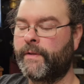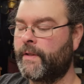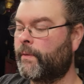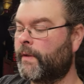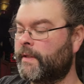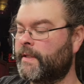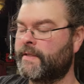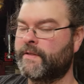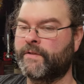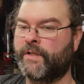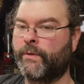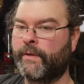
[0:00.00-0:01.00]
They weren't
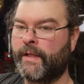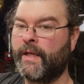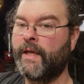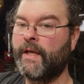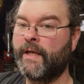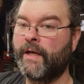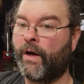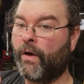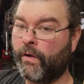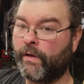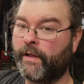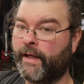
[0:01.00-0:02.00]
necessarily
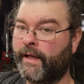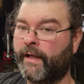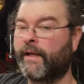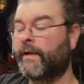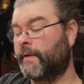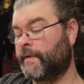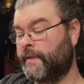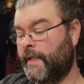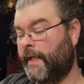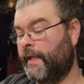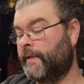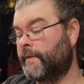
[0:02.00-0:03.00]
all clay and all sand.